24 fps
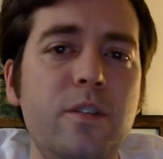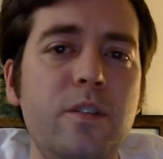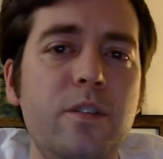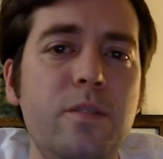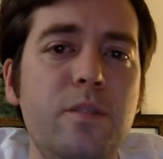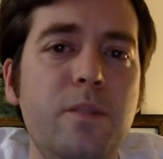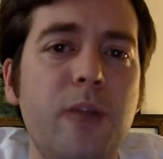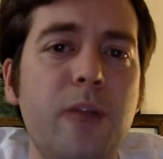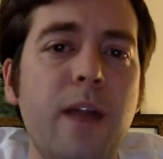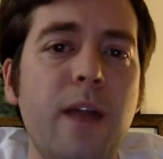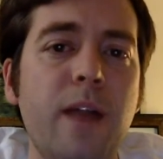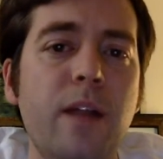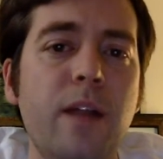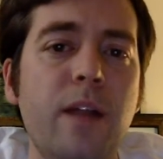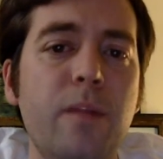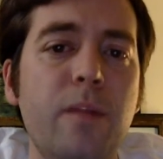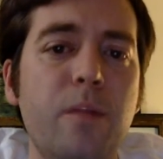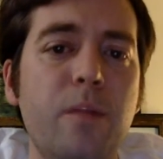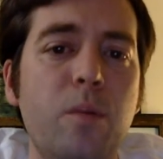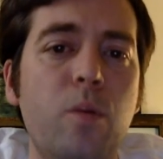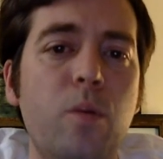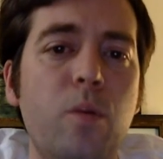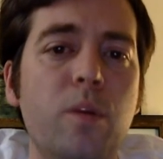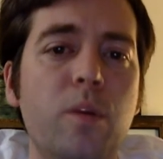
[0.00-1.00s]
pile up the
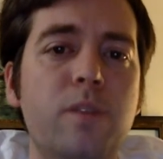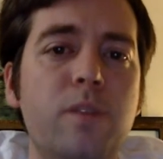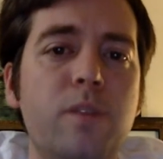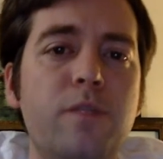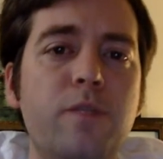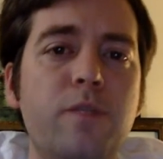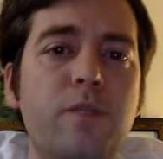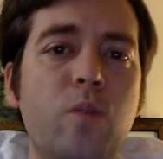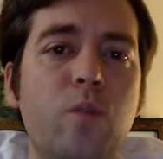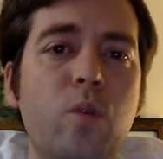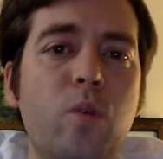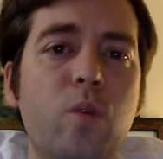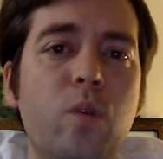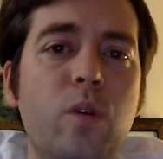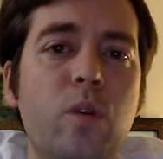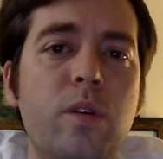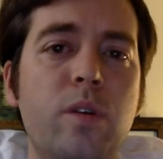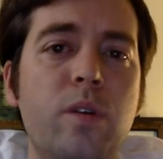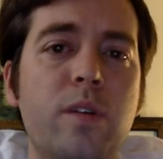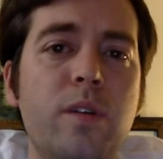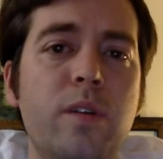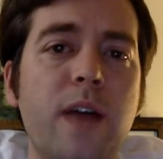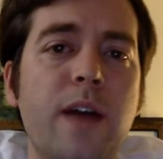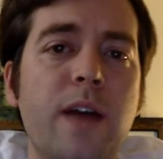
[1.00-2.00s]
points
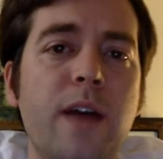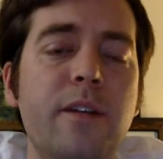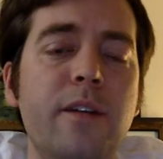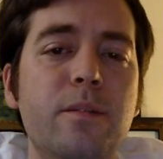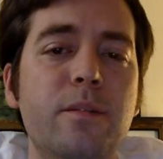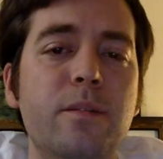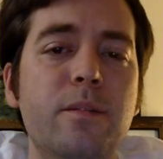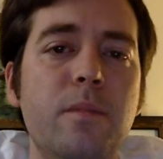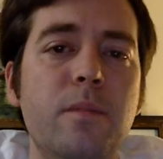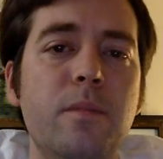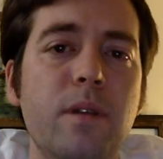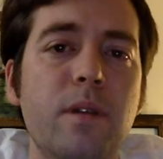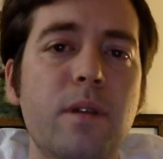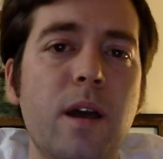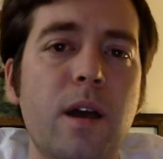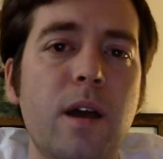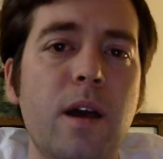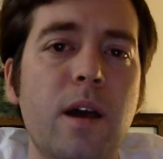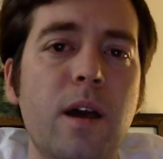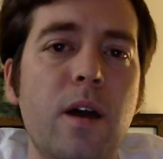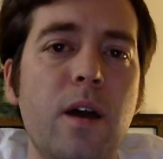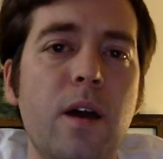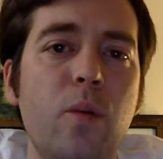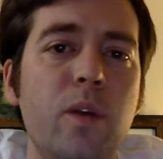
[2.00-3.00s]
for Tottenham.
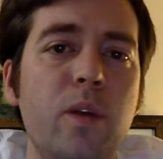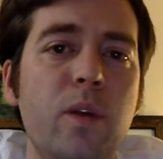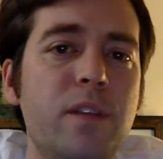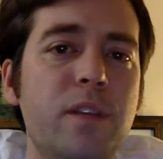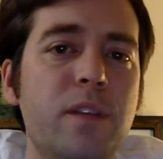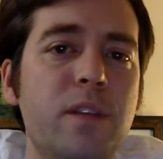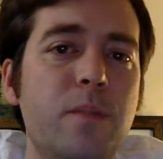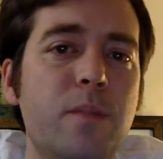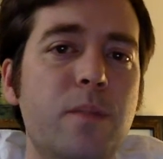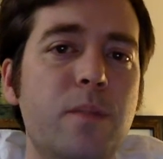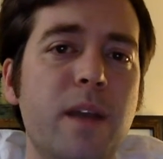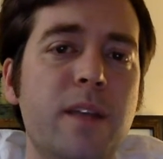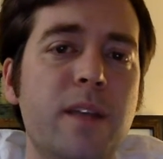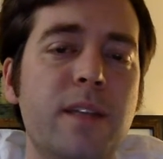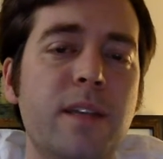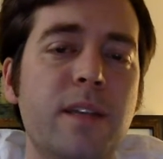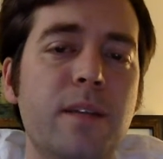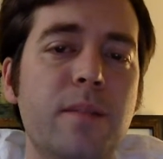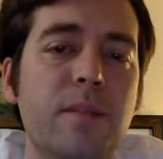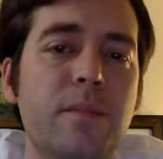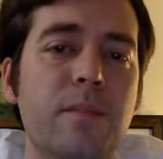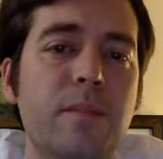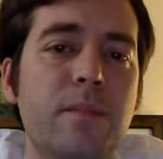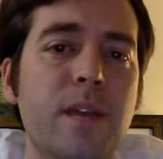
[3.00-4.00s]
We expect
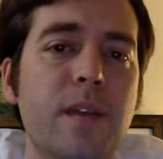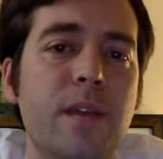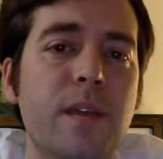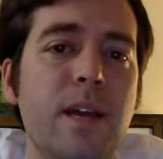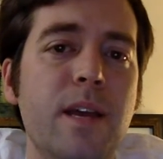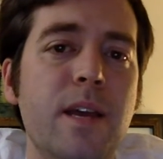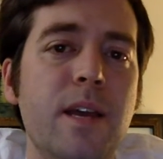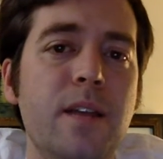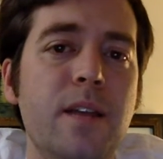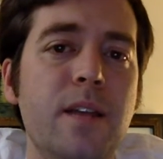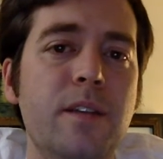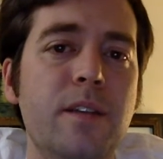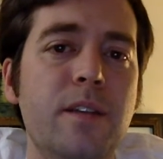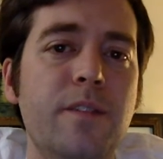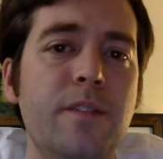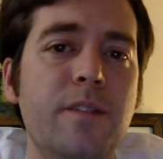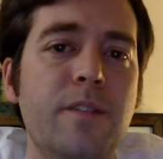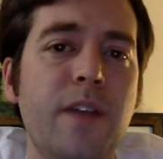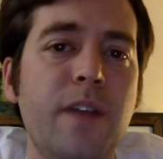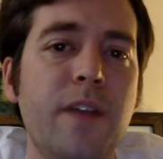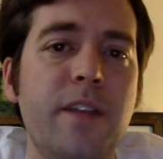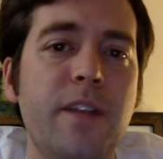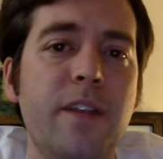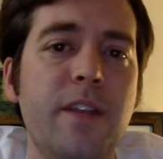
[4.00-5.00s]
him to
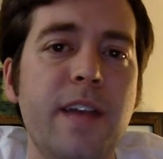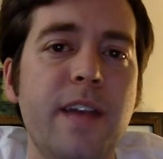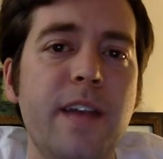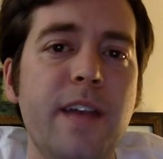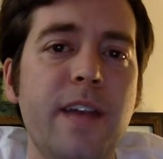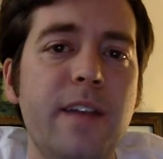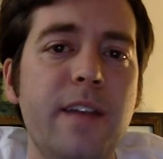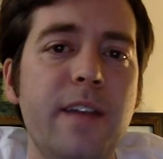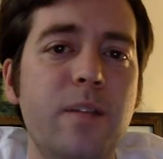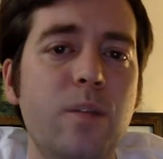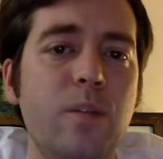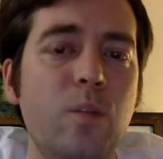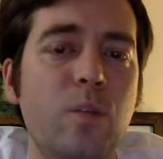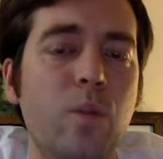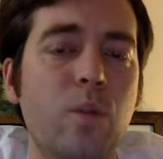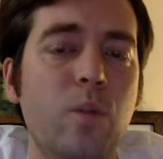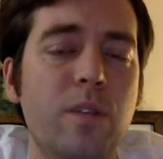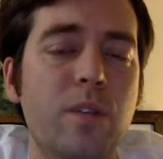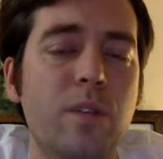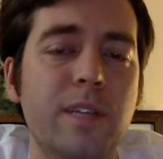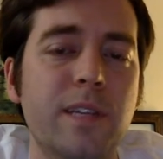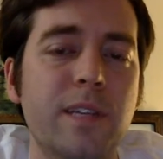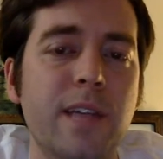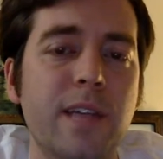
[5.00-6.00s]
find the net
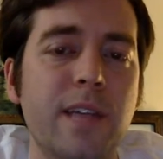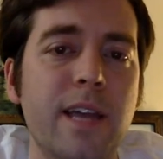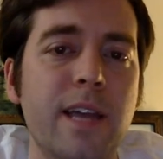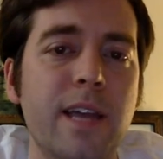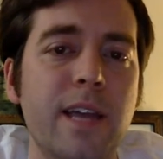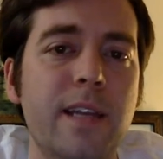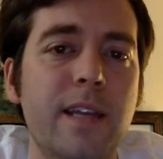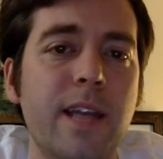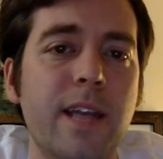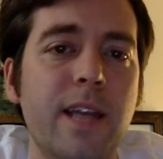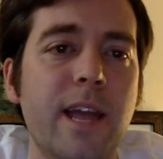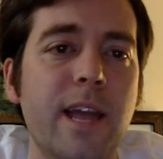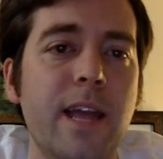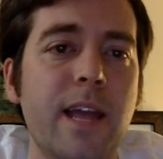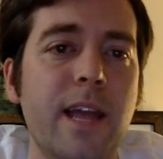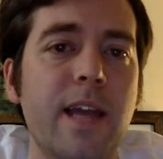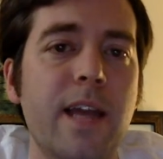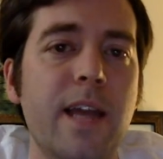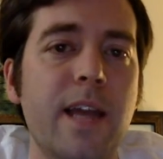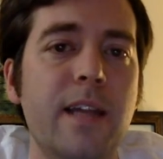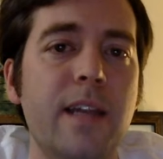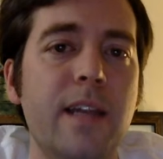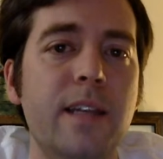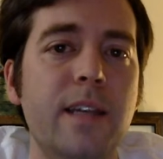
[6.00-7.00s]
once again,
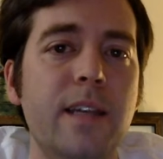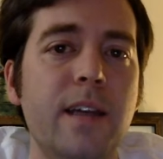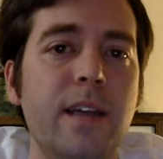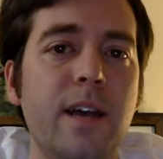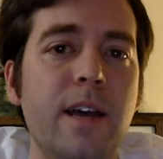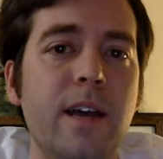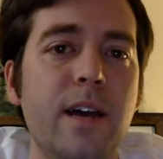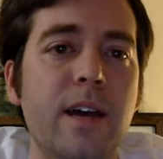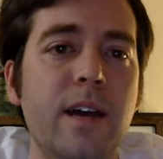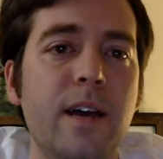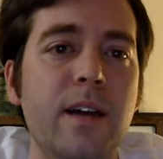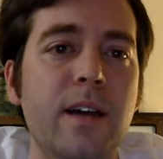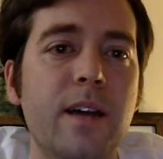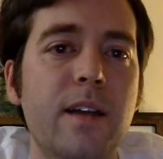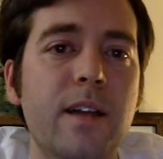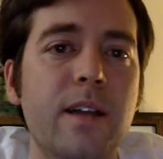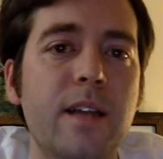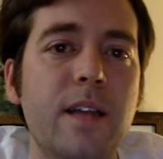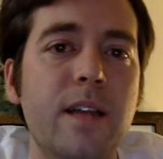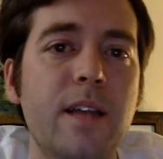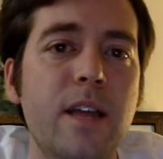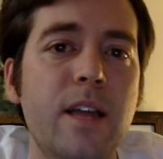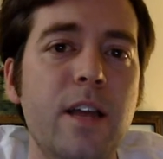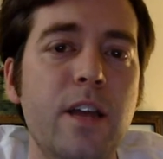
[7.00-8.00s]
and at
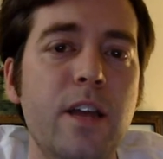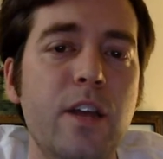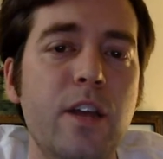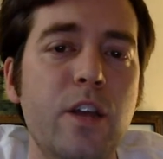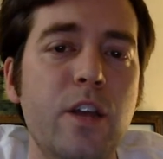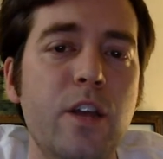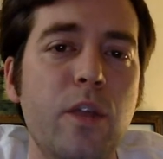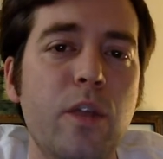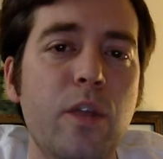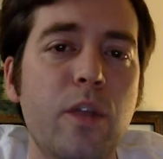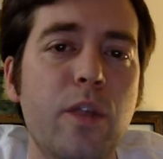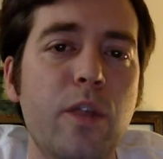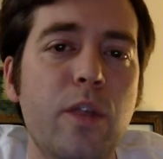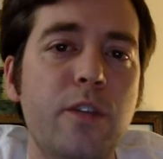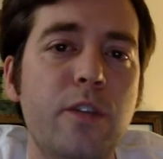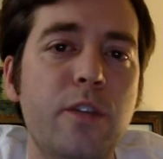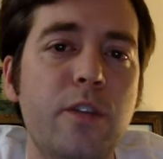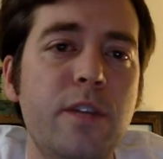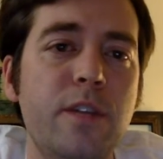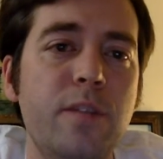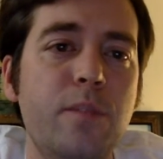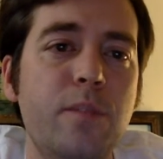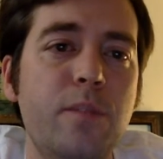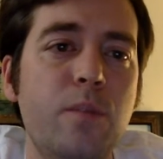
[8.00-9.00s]

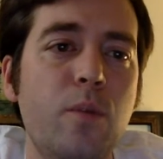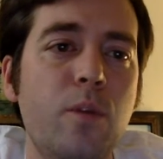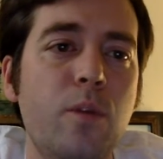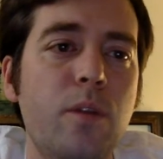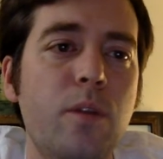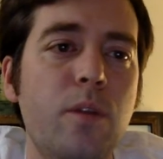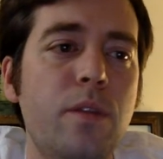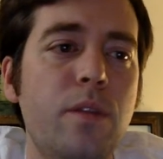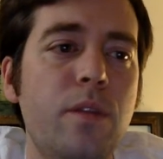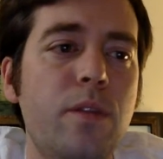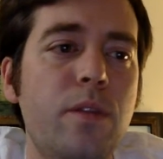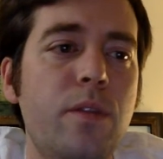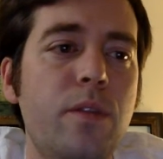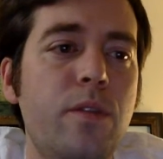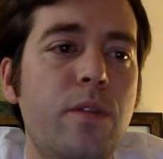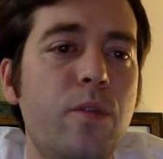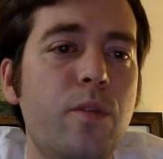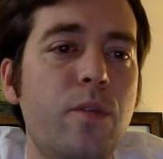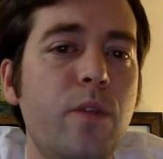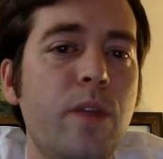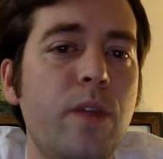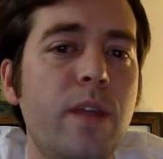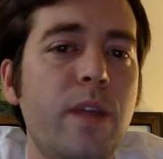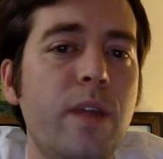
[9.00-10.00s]

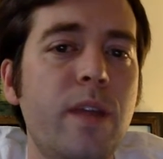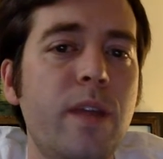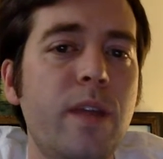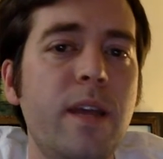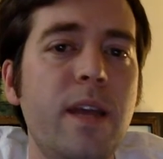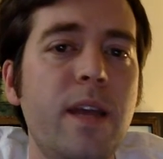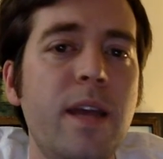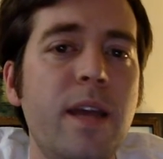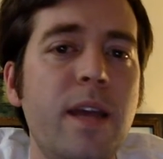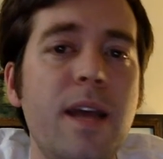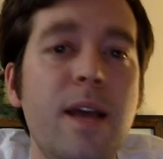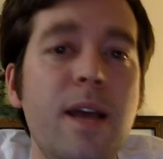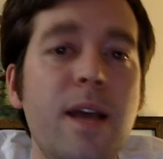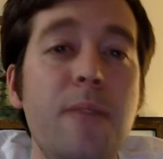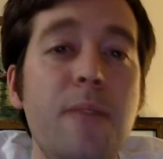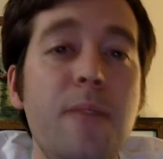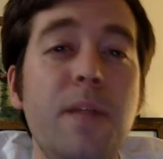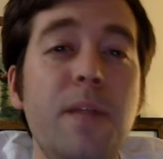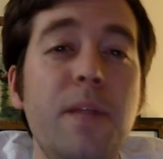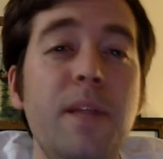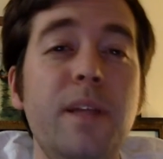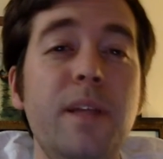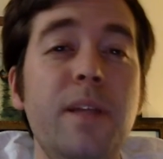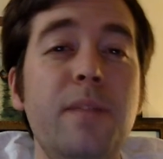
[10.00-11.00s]
13.3
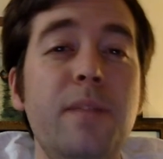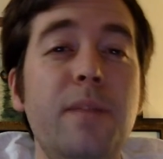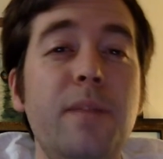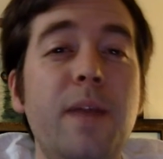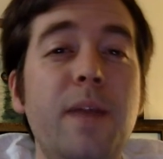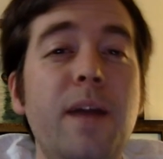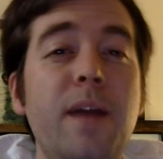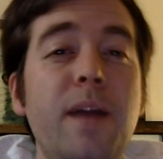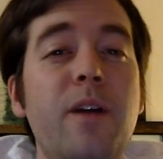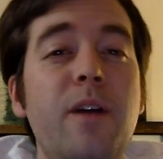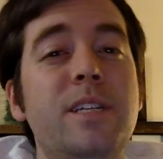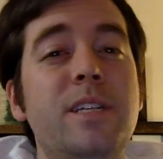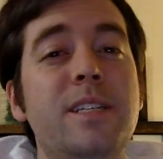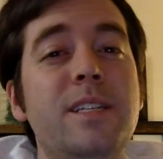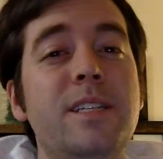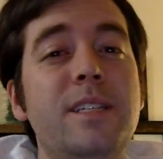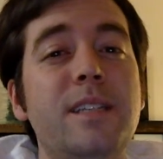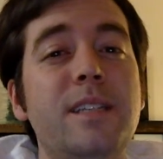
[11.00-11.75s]
million pounds, he's